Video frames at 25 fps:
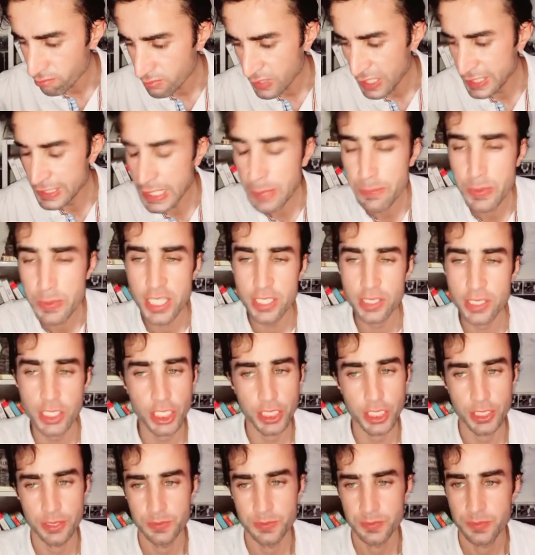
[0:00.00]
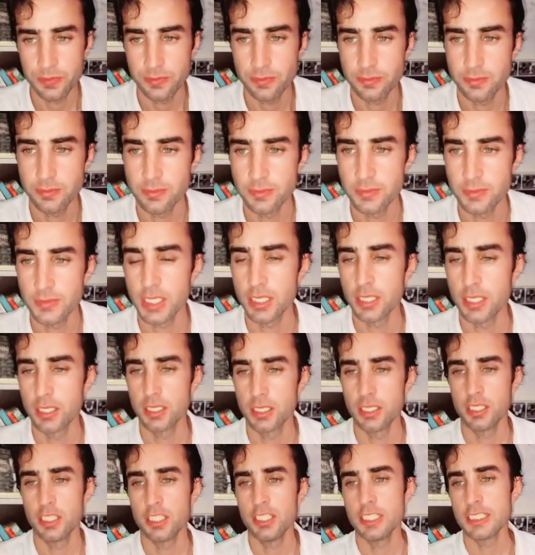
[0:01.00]
Chapter 3.
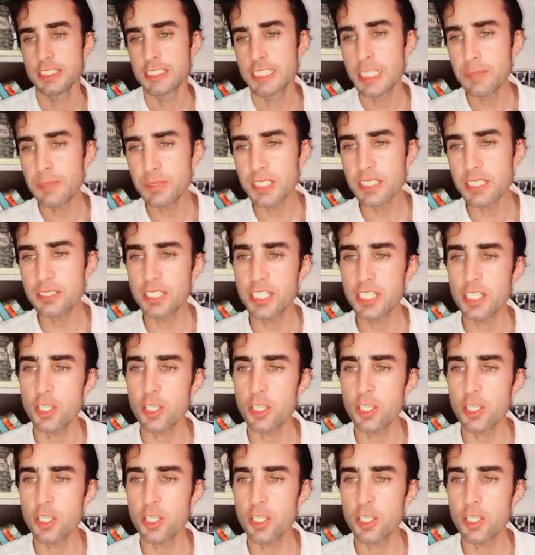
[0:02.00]
Chapter 3